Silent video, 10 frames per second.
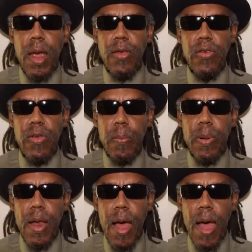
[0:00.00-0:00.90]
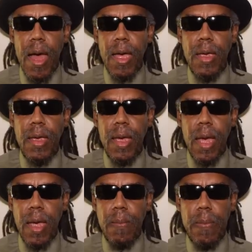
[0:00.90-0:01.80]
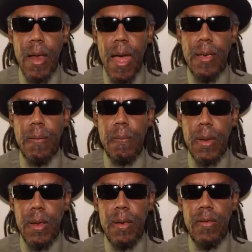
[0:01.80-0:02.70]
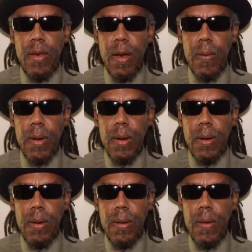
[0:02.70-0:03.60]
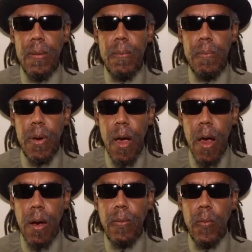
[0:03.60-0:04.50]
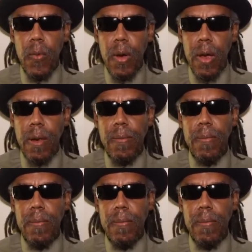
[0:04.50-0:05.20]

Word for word: and supply a black military? Part one.